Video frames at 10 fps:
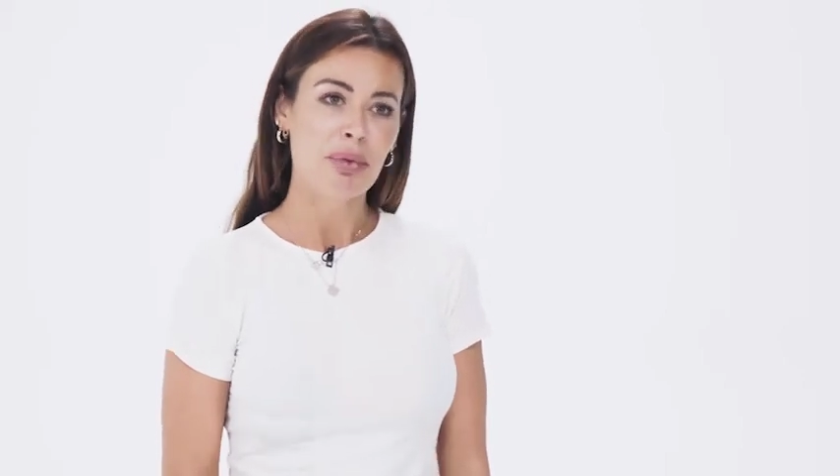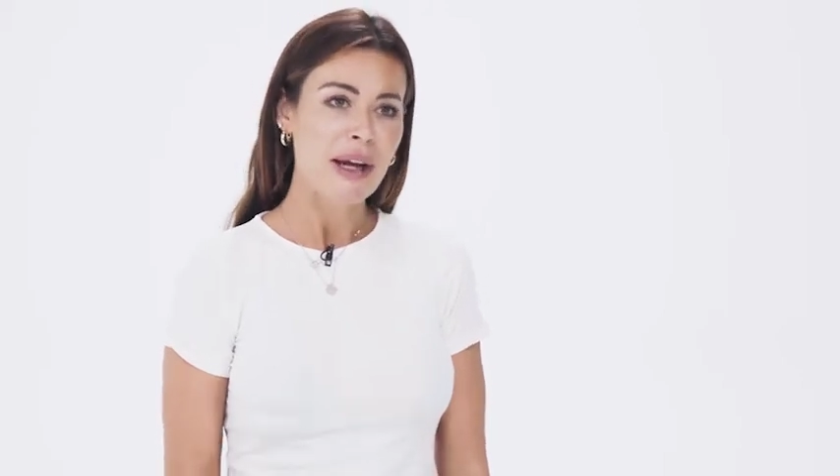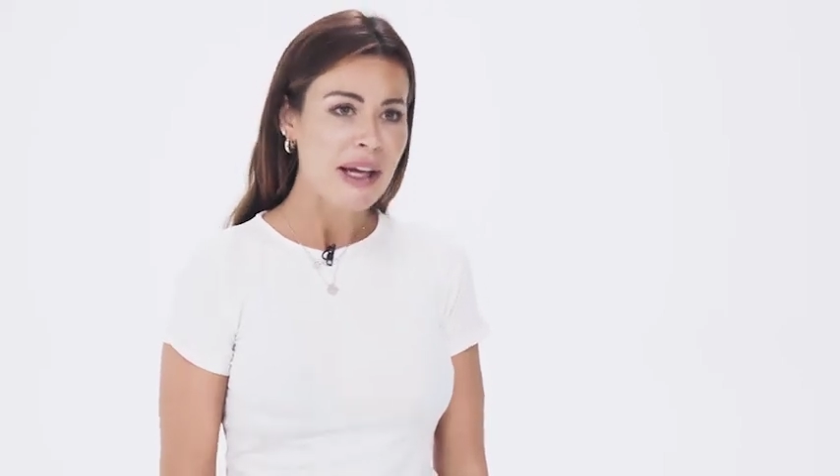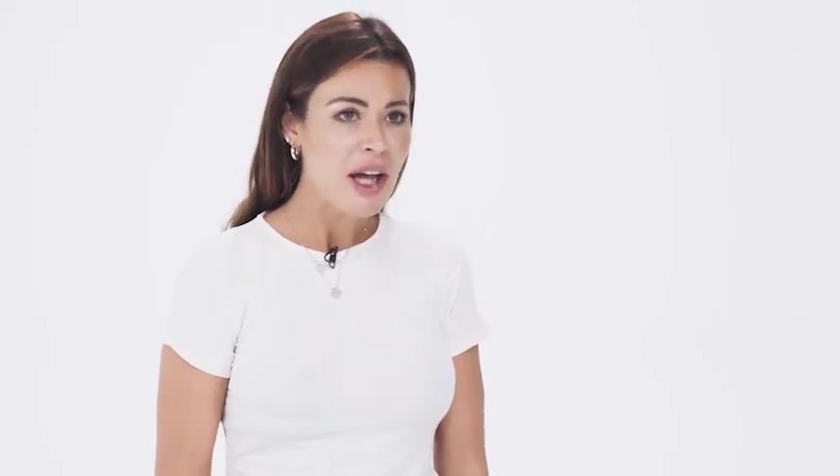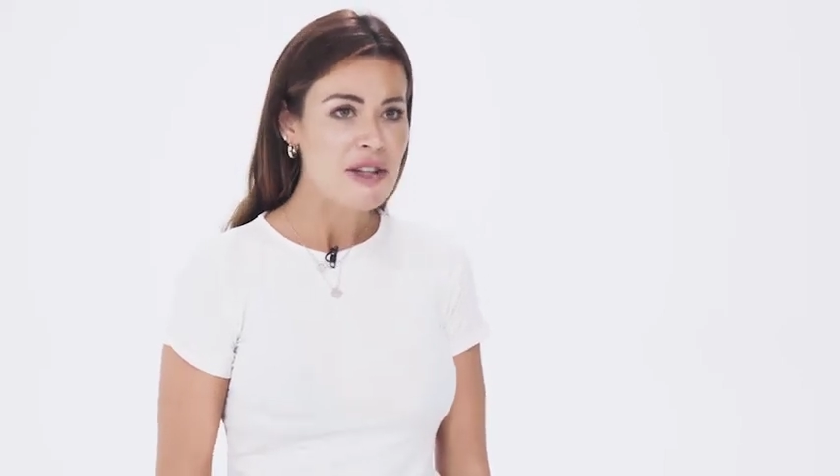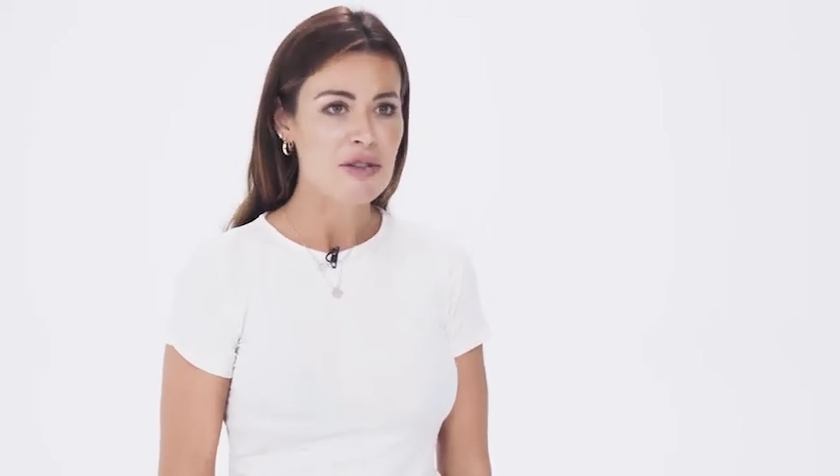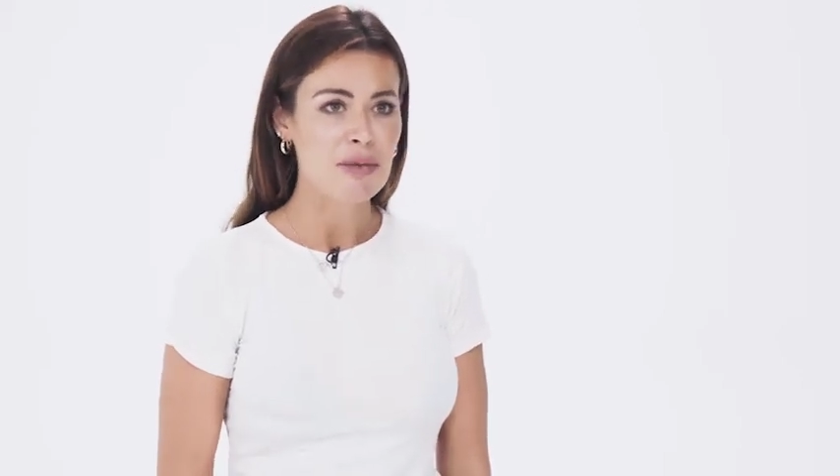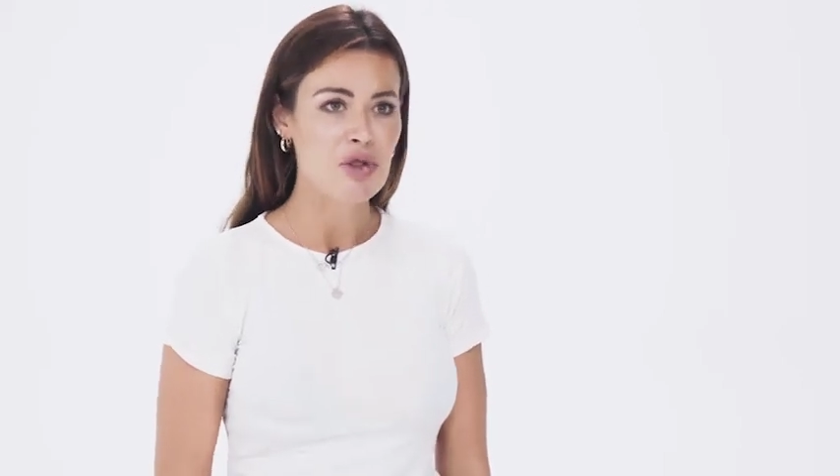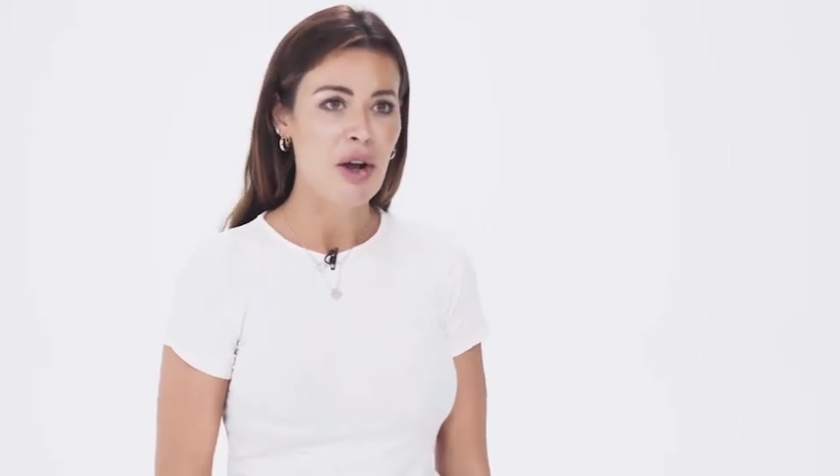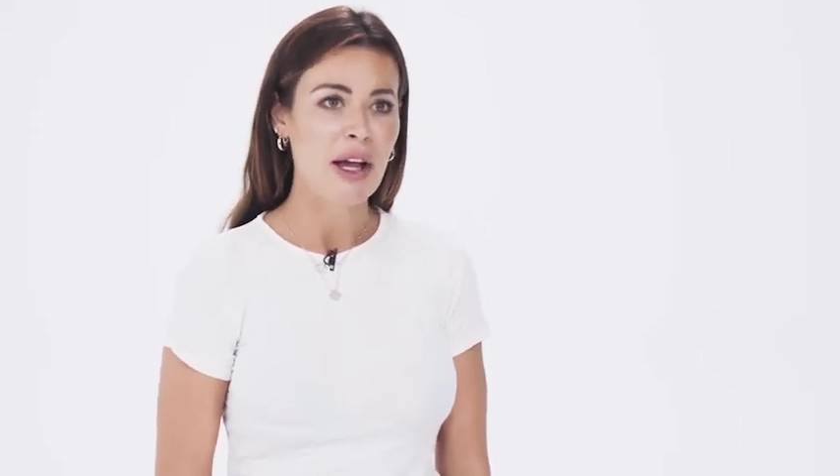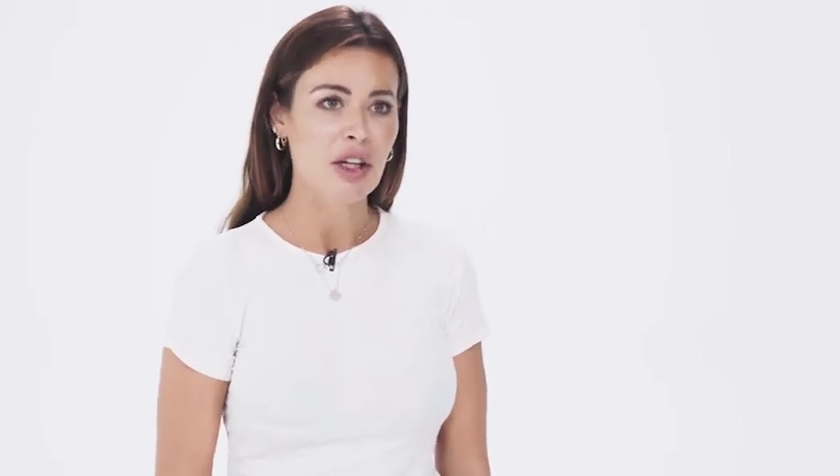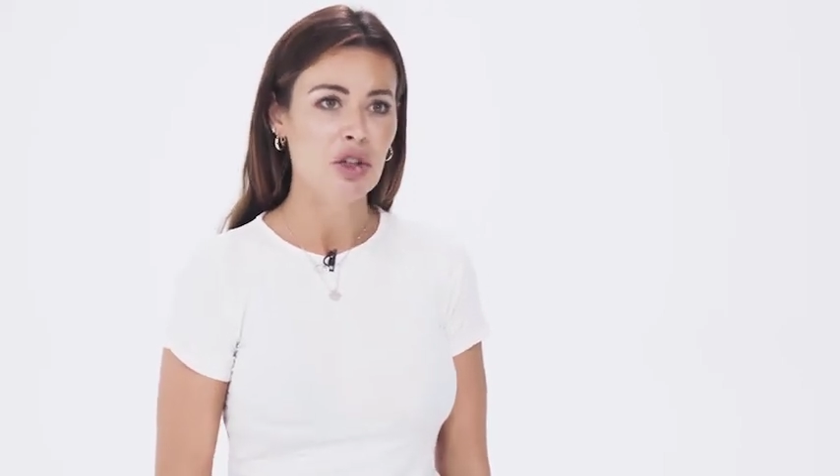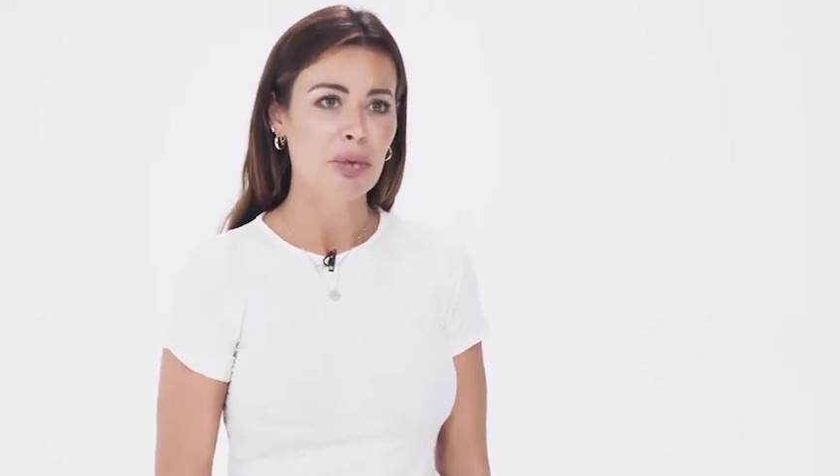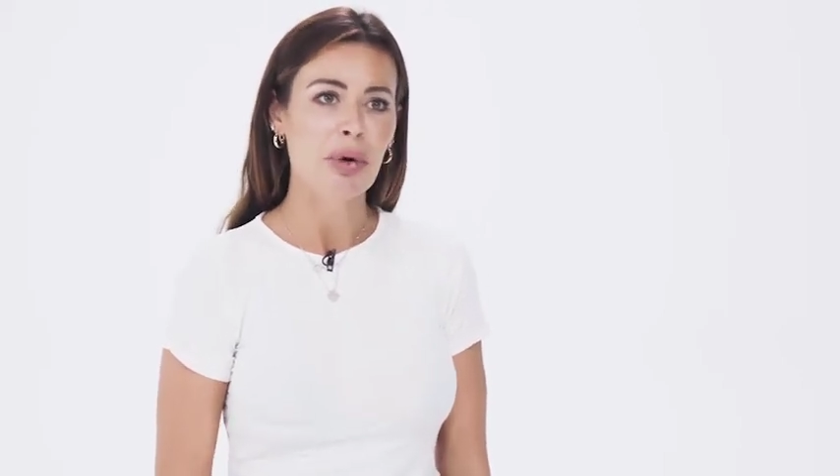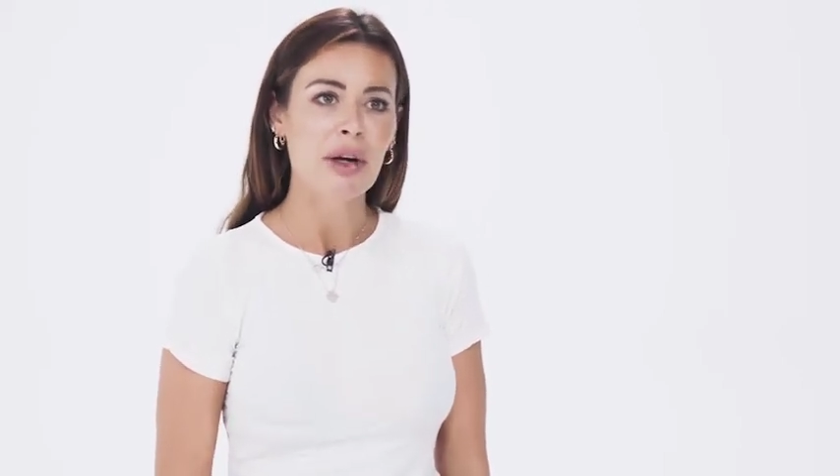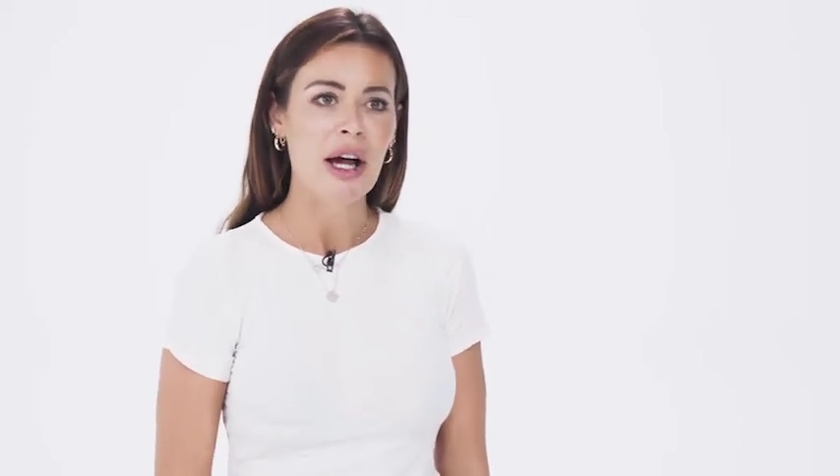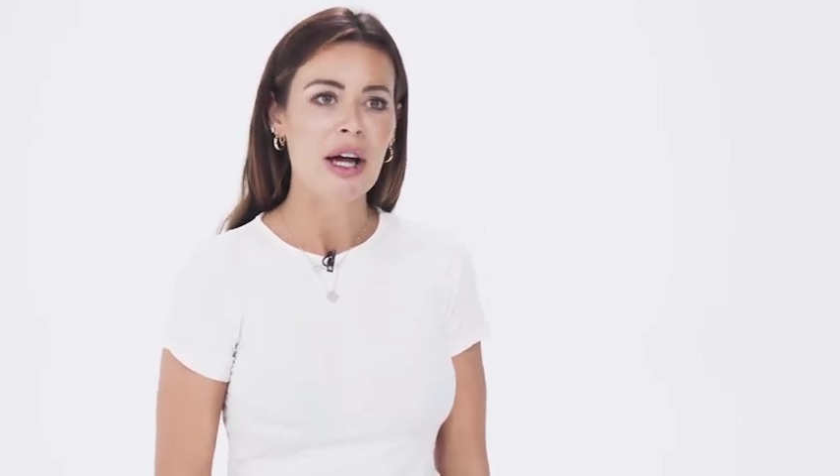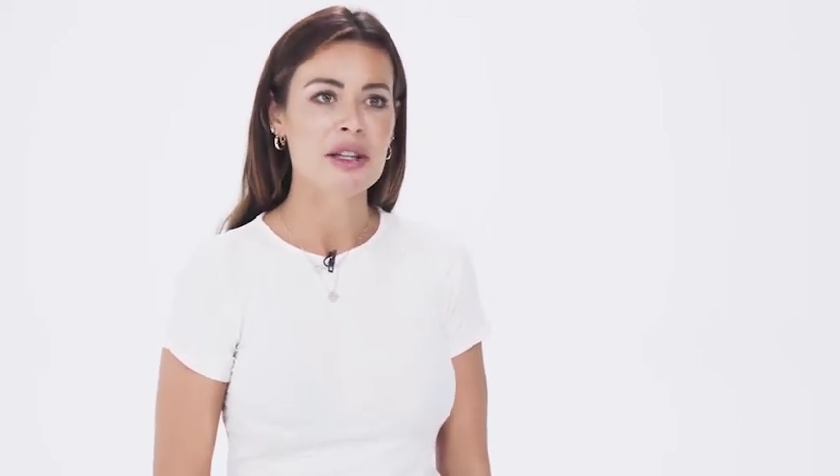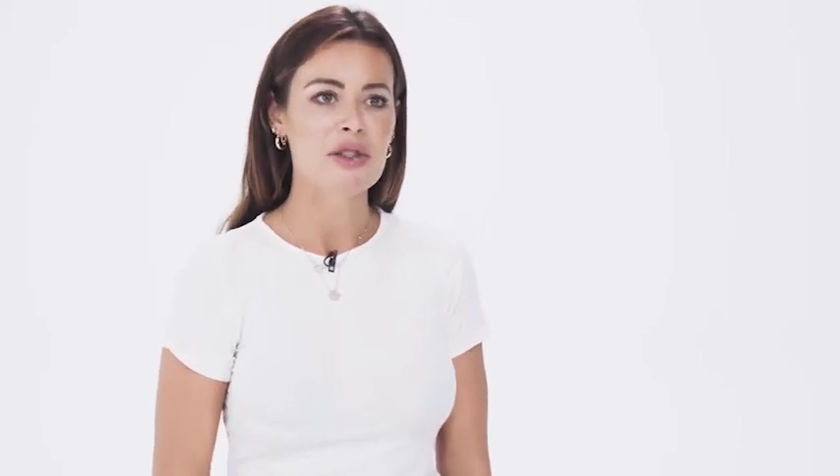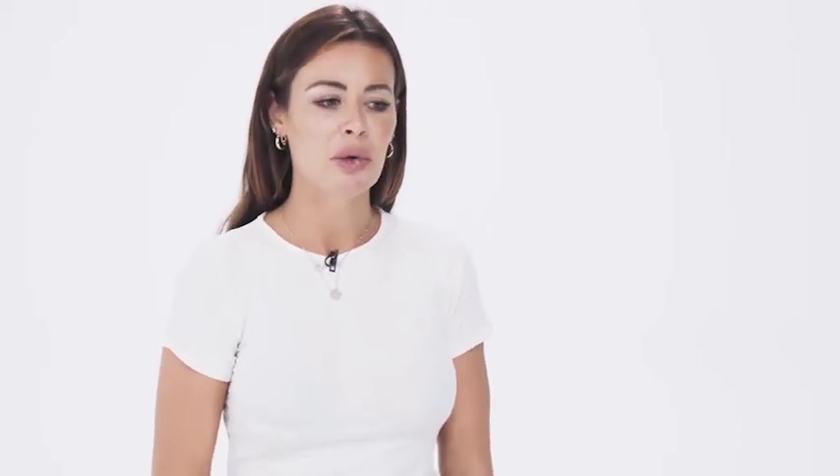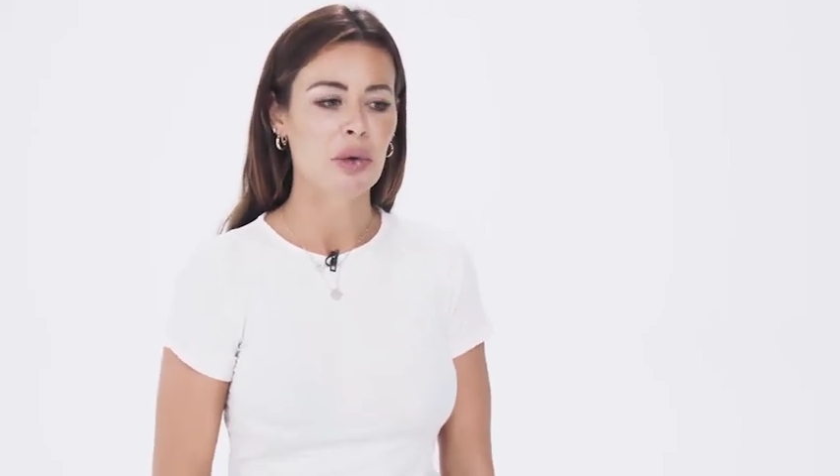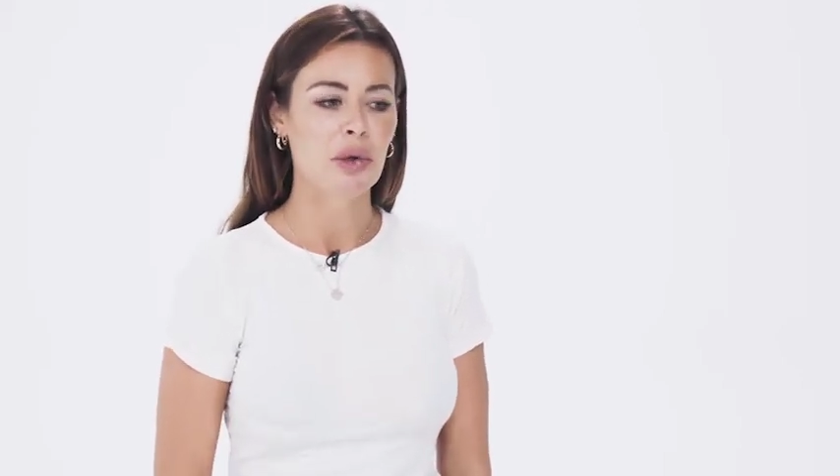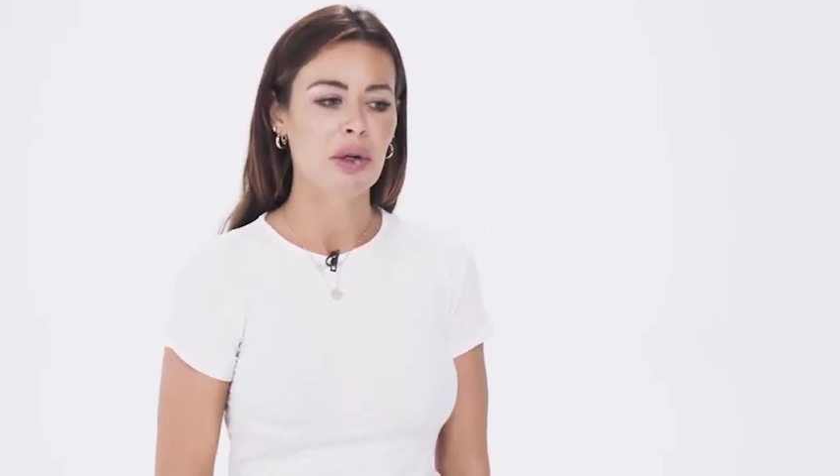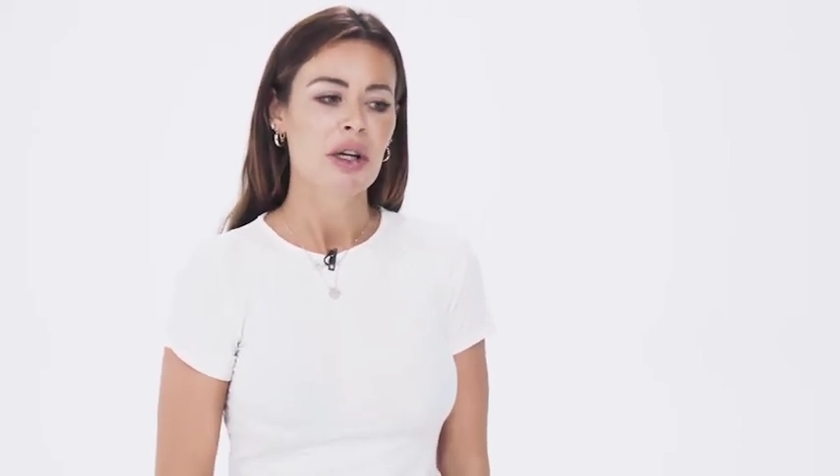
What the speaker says: breakouts from trying a new product or,